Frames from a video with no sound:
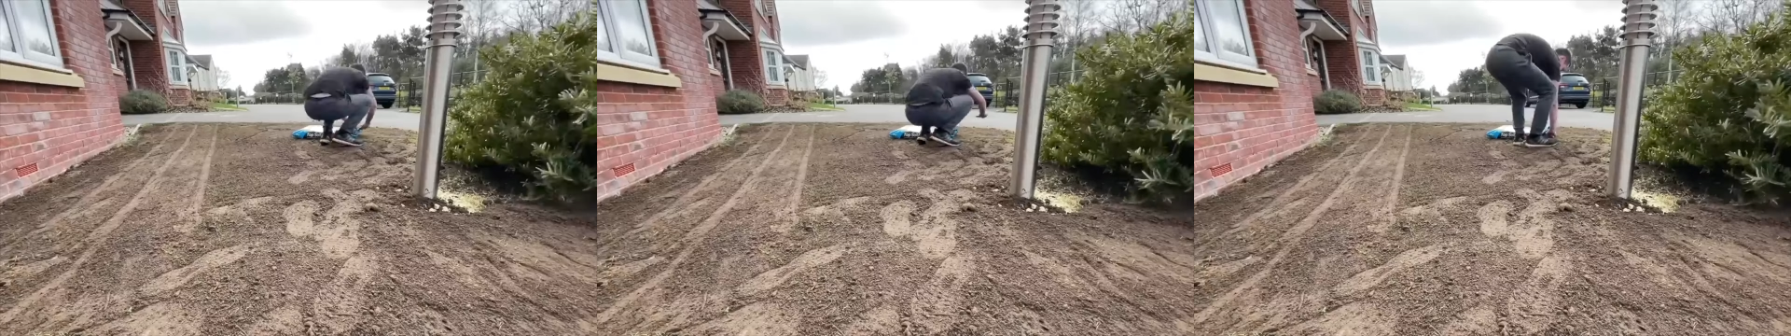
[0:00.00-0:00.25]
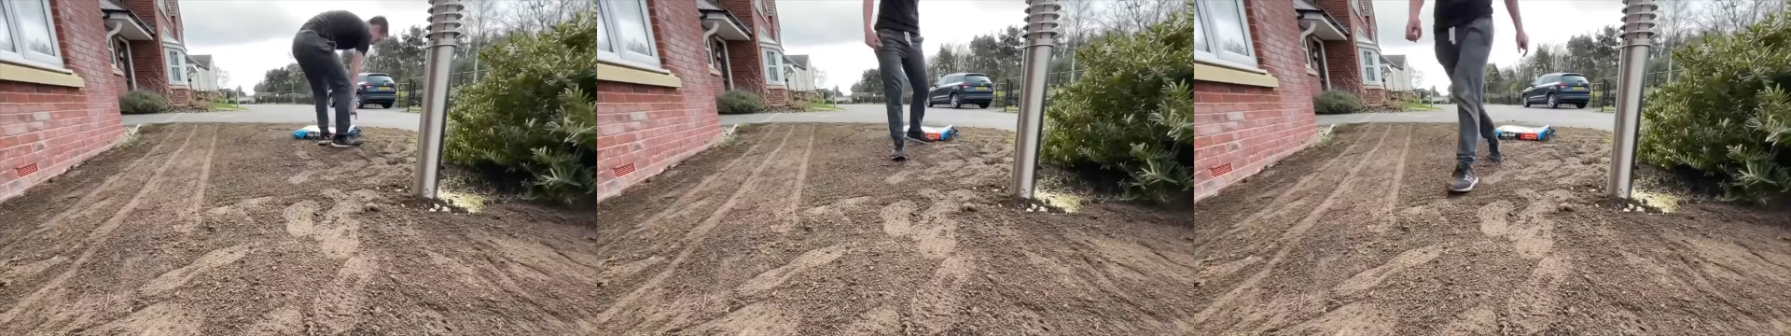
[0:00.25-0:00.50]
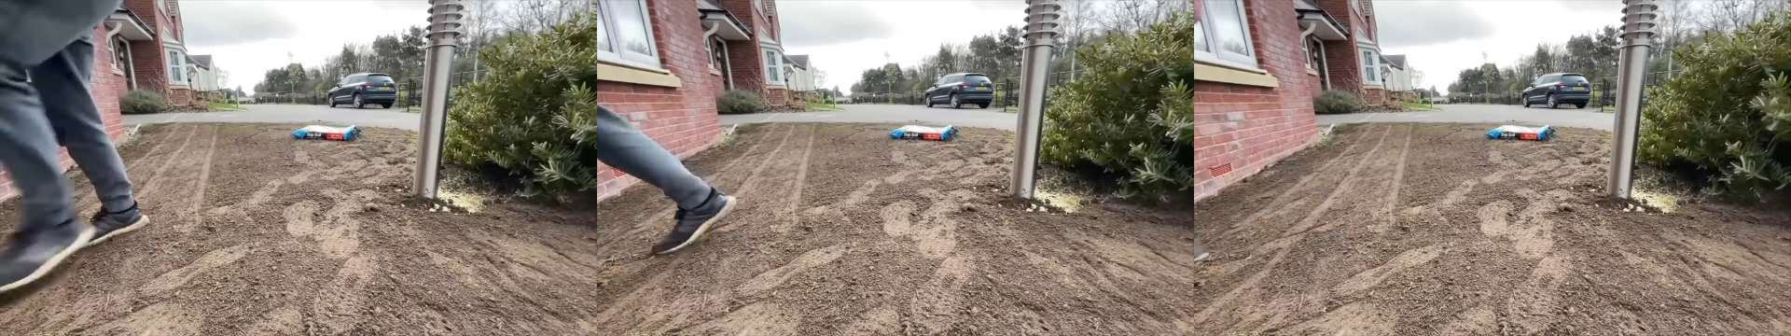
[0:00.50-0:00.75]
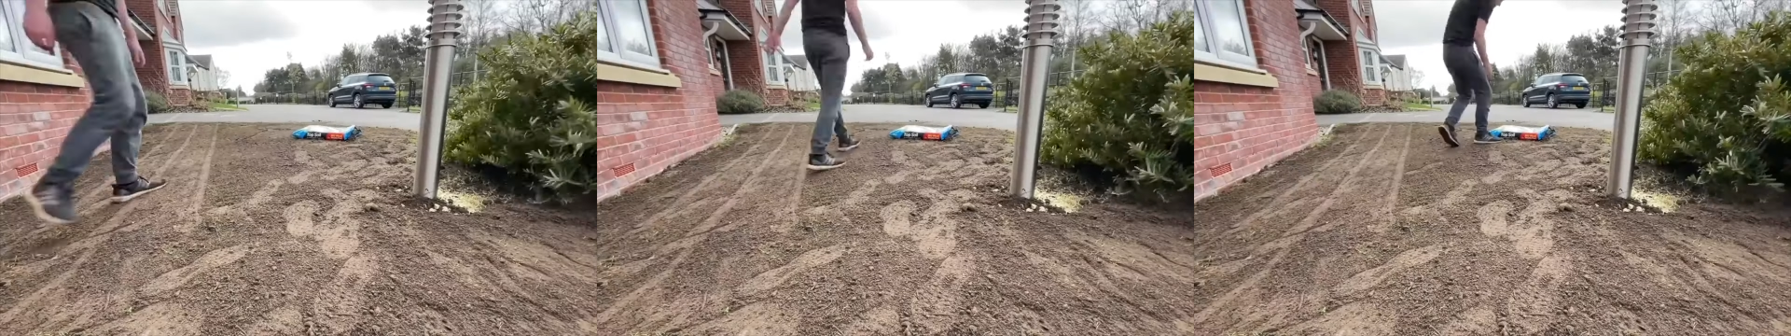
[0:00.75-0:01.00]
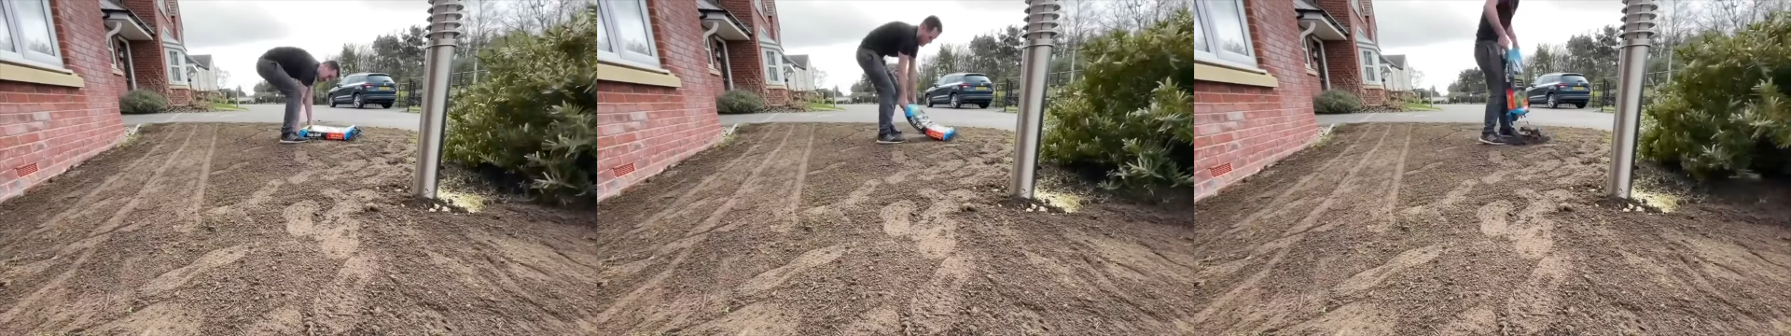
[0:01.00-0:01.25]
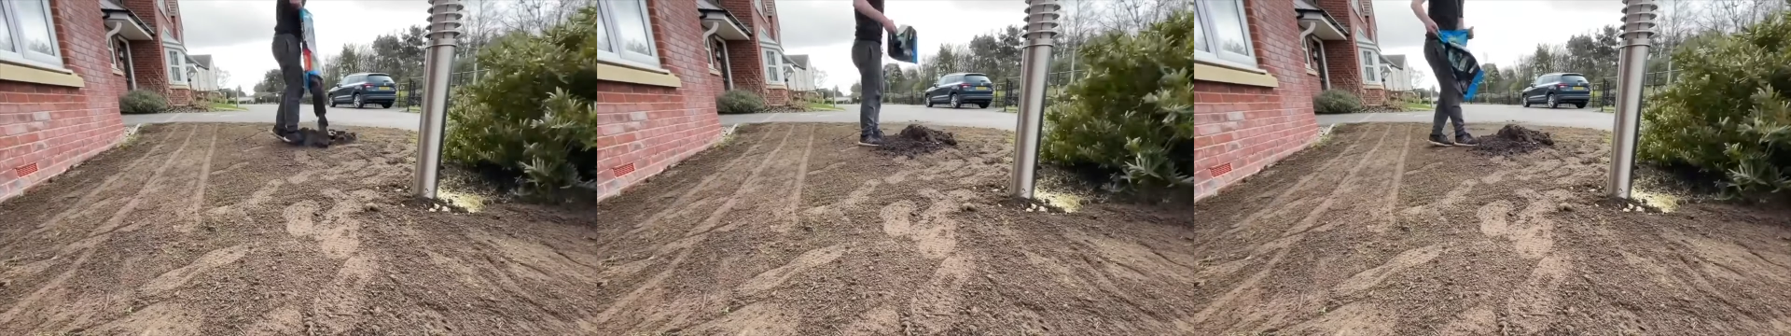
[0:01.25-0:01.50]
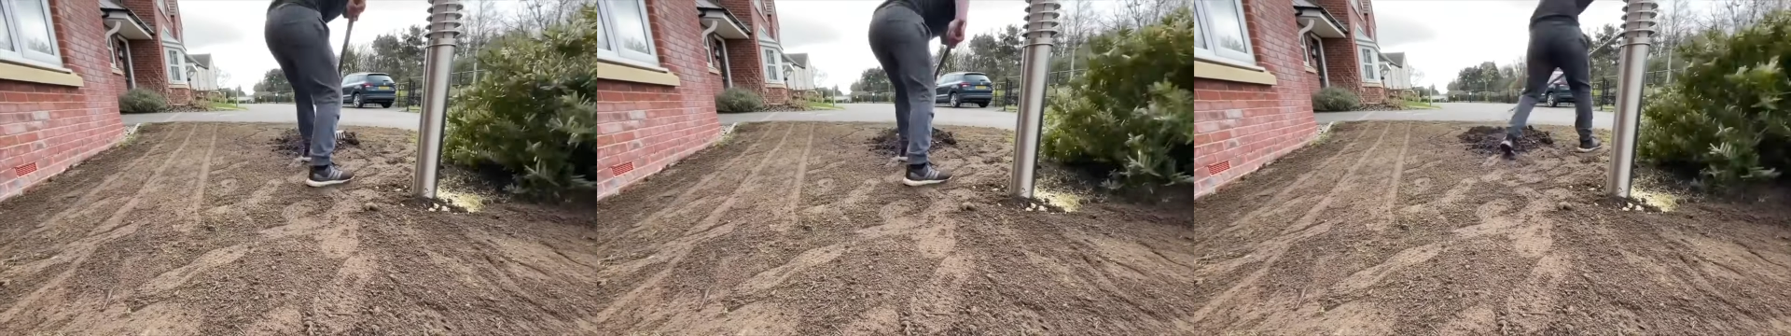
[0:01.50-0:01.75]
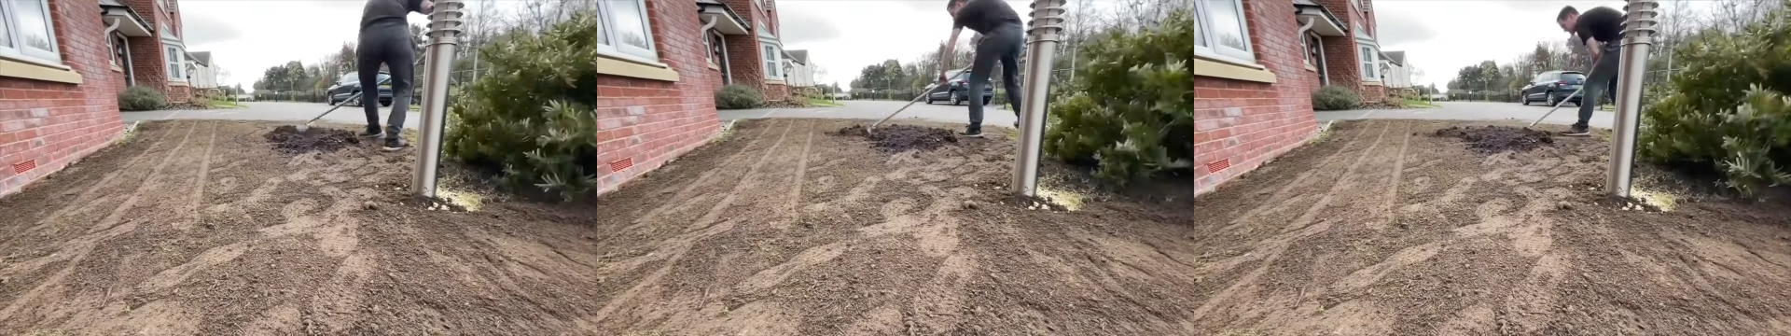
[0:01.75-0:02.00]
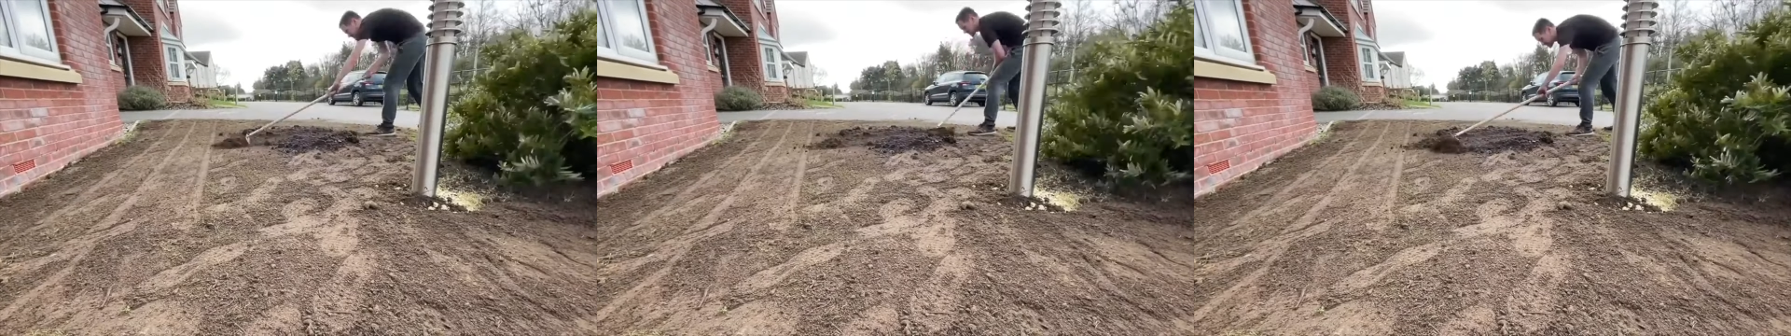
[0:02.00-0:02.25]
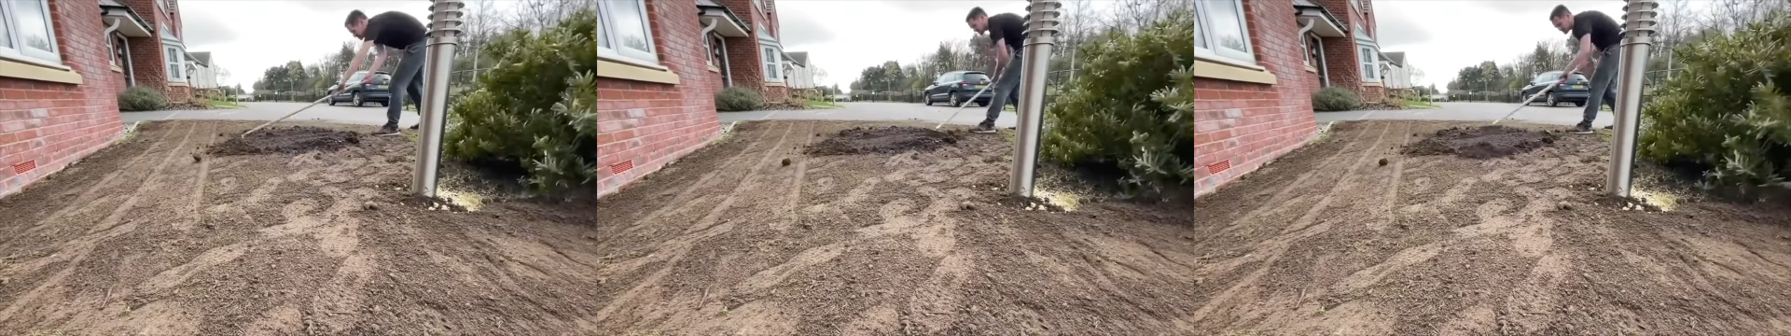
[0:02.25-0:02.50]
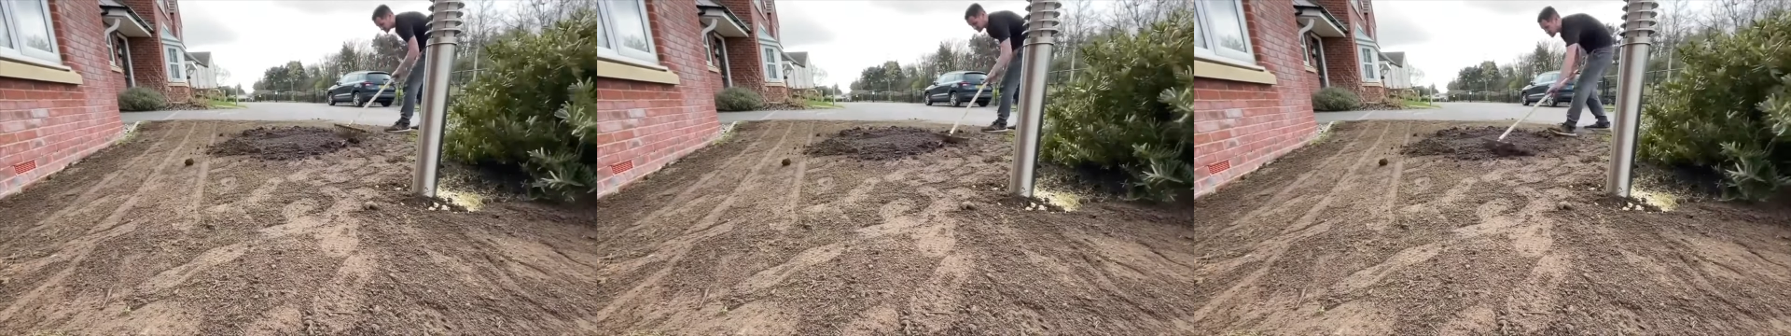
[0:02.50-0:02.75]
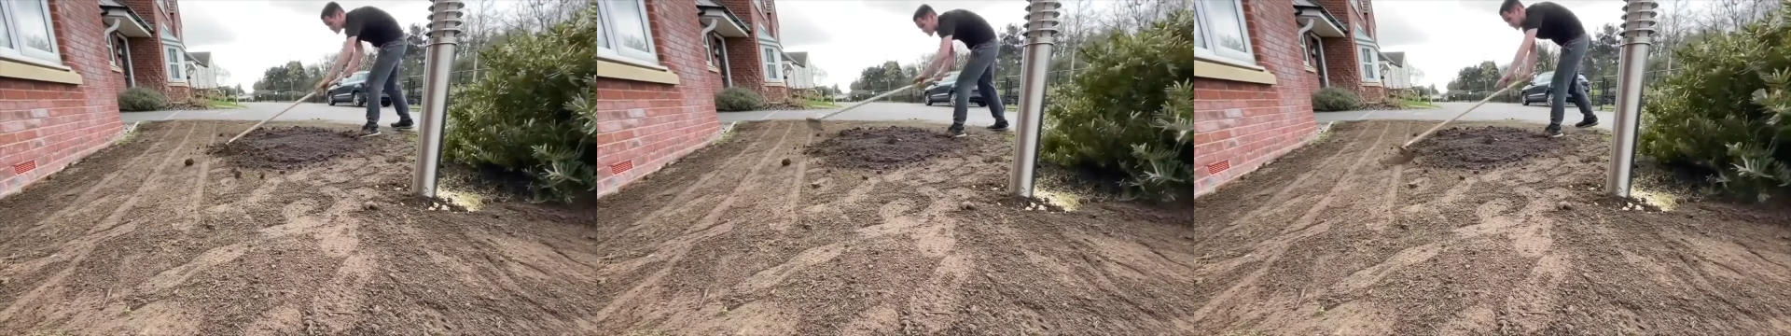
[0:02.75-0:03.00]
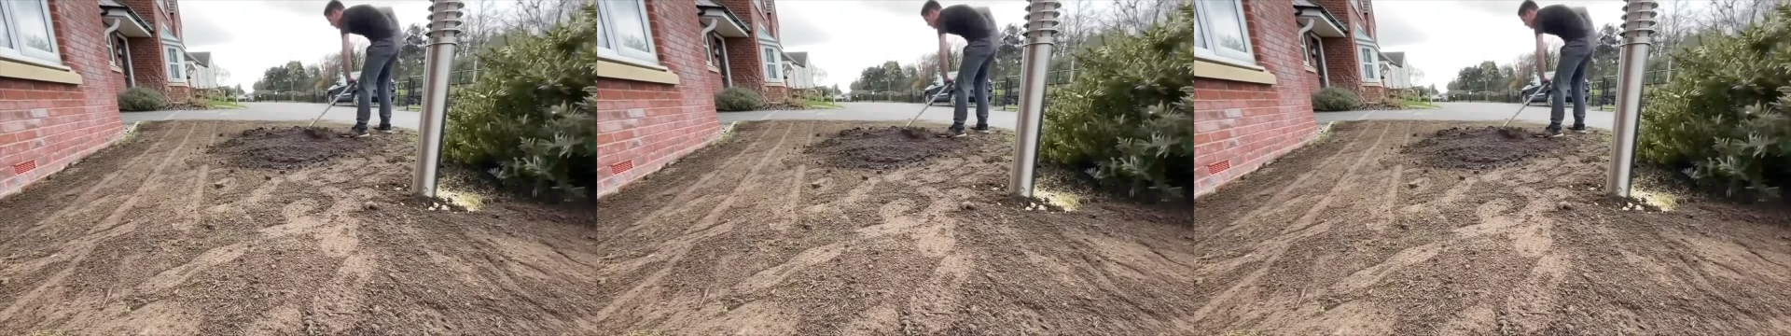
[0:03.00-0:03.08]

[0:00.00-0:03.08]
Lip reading: Nobody's mouth can be seen.